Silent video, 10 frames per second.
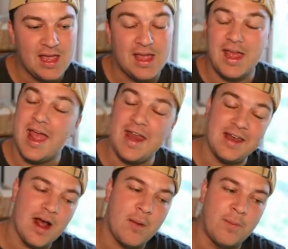ended
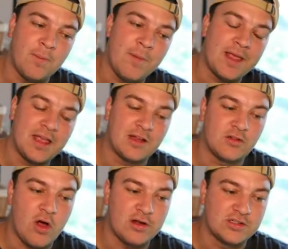up making a
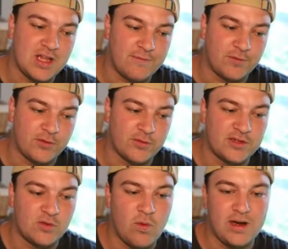longer stop for
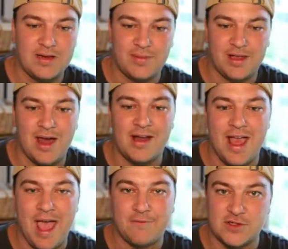320, but got an
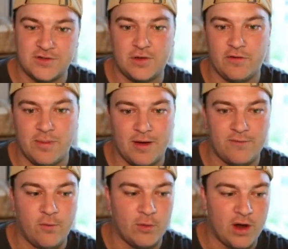average fill of about
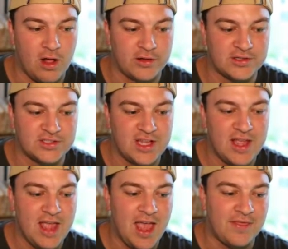$4,
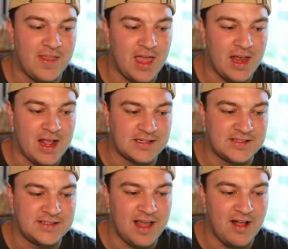and then a
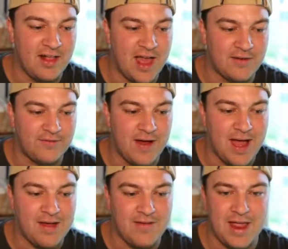sell at
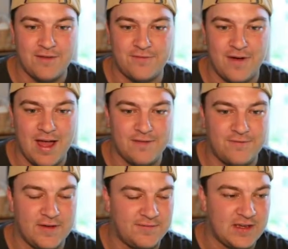5 and
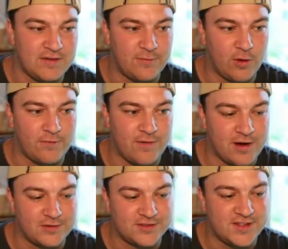550 for our
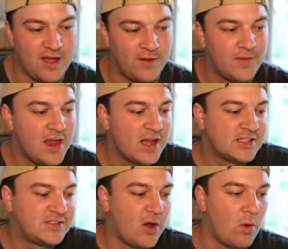final sell.
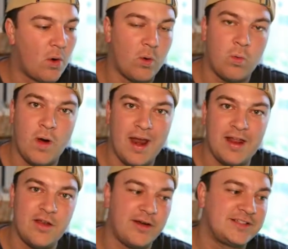So what I
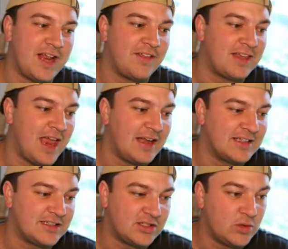noticed out of the gate
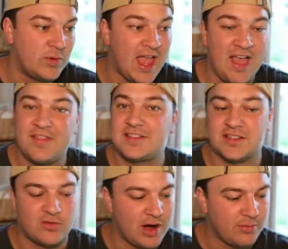is we had this
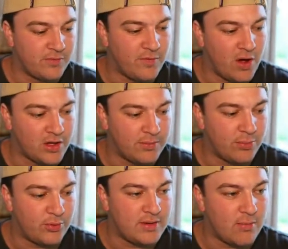incredible volume
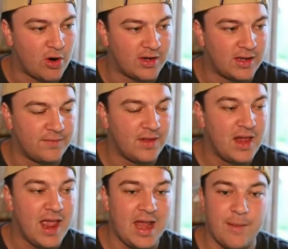pre-market,
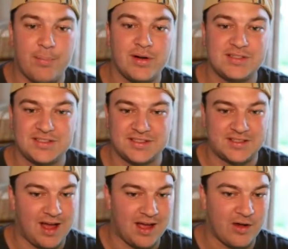and it pushed the
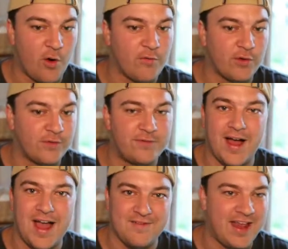stock over
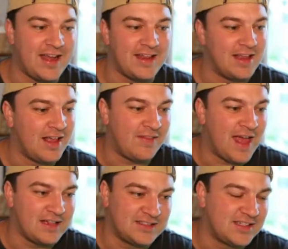580, and
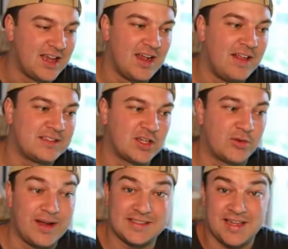that's a
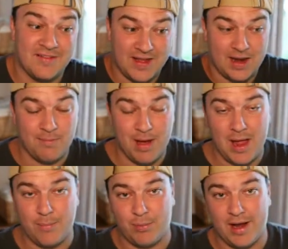great sign that it
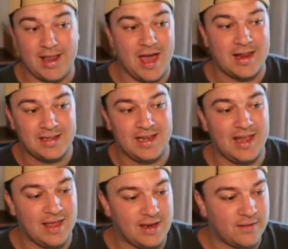might break out
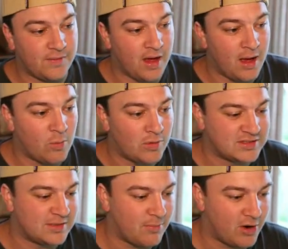again once
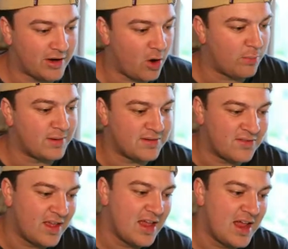the market opens.
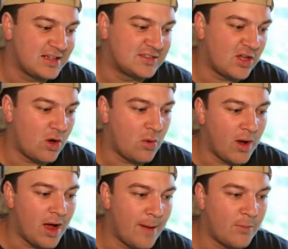And so
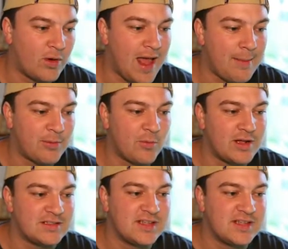what happened was